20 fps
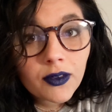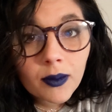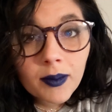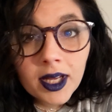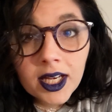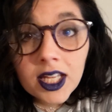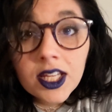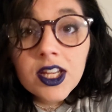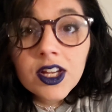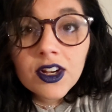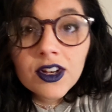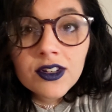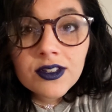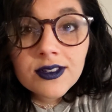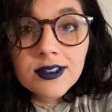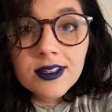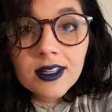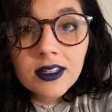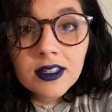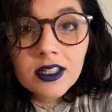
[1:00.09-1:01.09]
with for many
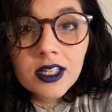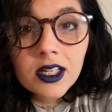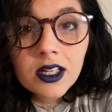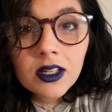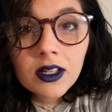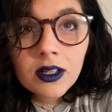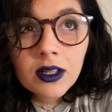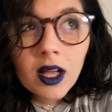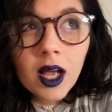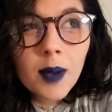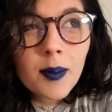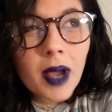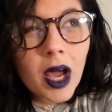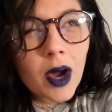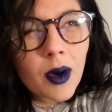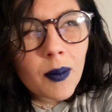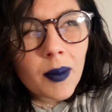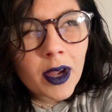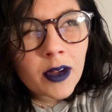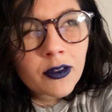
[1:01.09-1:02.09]
years until
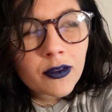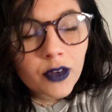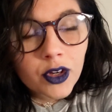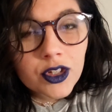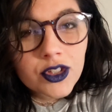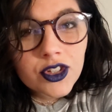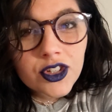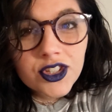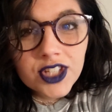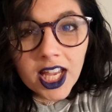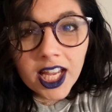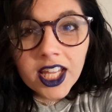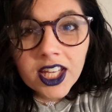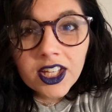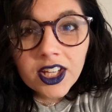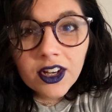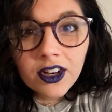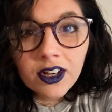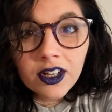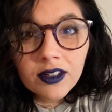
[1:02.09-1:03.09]
about my first or
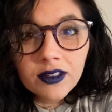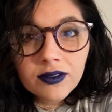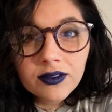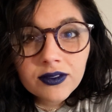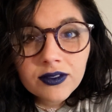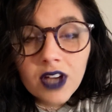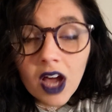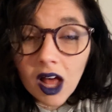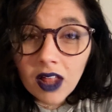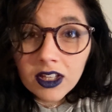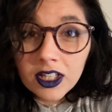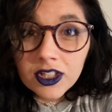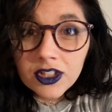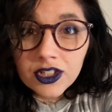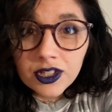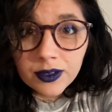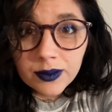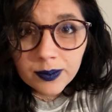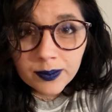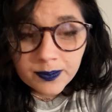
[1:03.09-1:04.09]
second year of
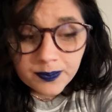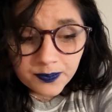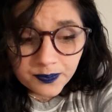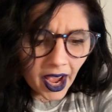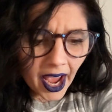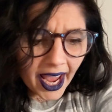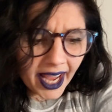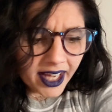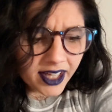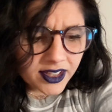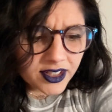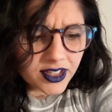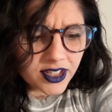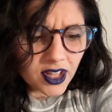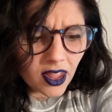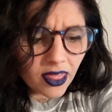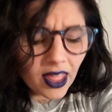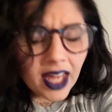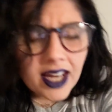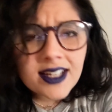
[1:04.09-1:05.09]
college.
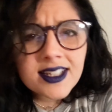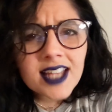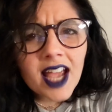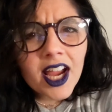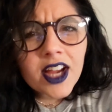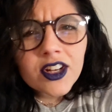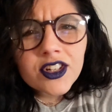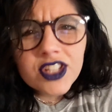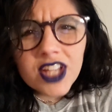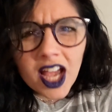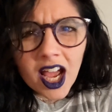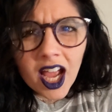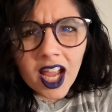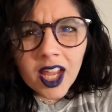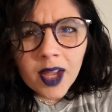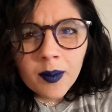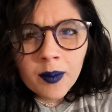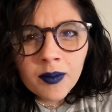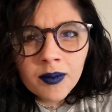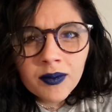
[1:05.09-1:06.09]
And that entire
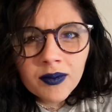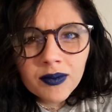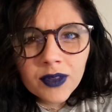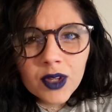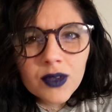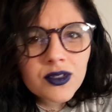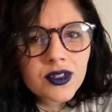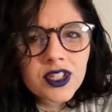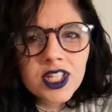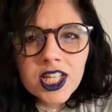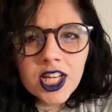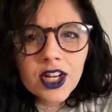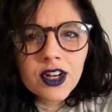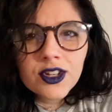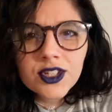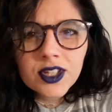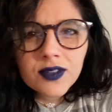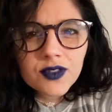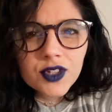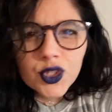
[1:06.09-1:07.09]
time, those
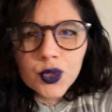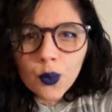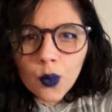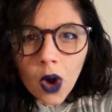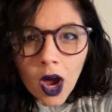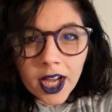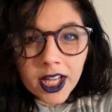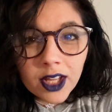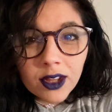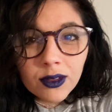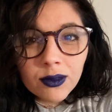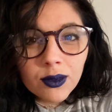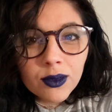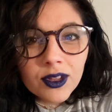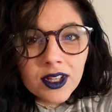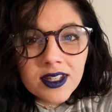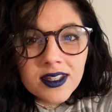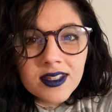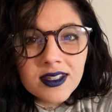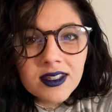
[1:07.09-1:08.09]
years of just walking
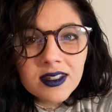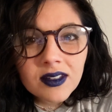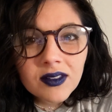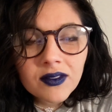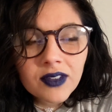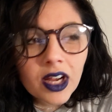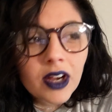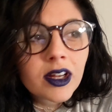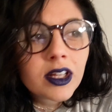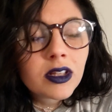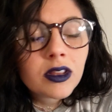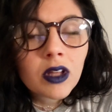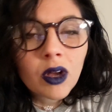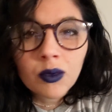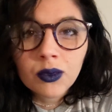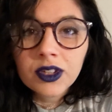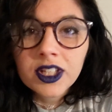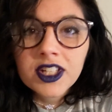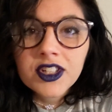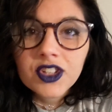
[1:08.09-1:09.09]
through this very
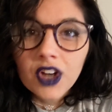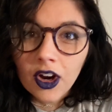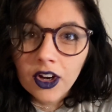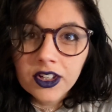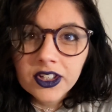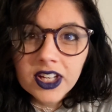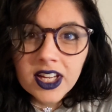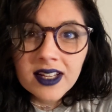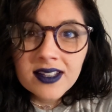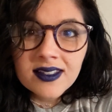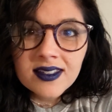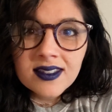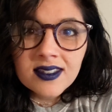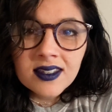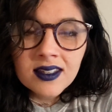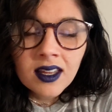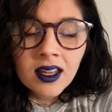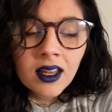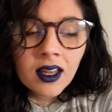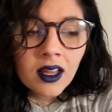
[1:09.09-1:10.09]
lonely
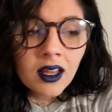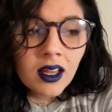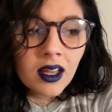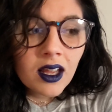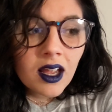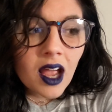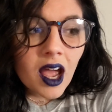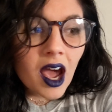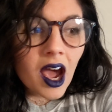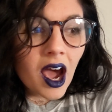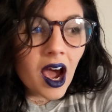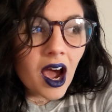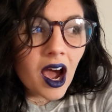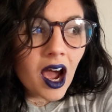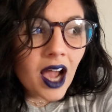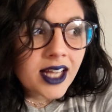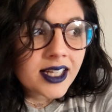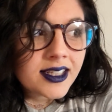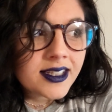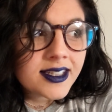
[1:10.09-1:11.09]
darkness,
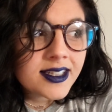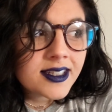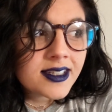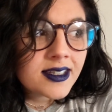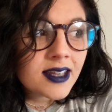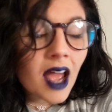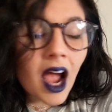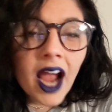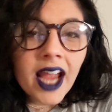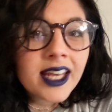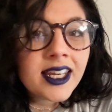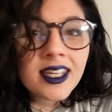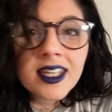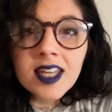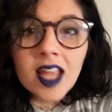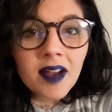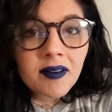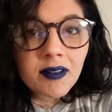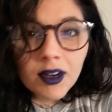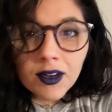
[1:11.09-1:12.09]
I I
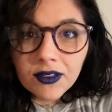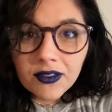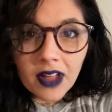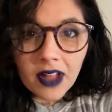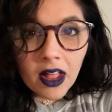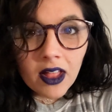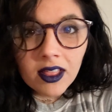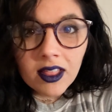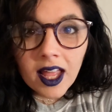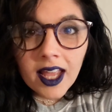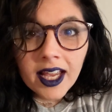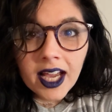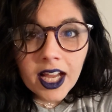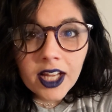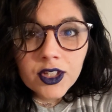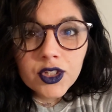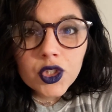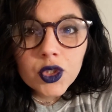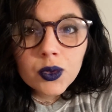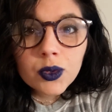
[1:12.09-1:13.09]
never felt like
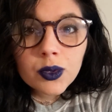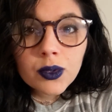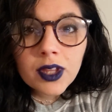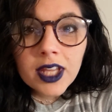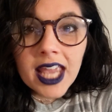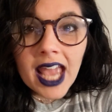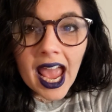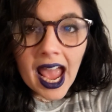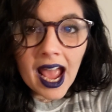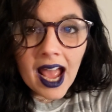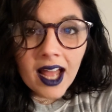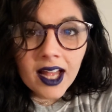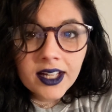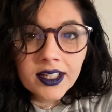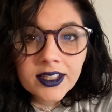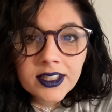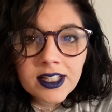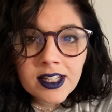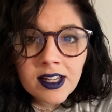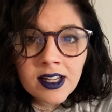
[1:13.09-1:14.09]
I truly
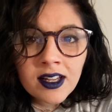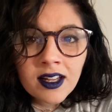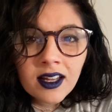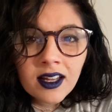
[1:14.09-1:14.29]
had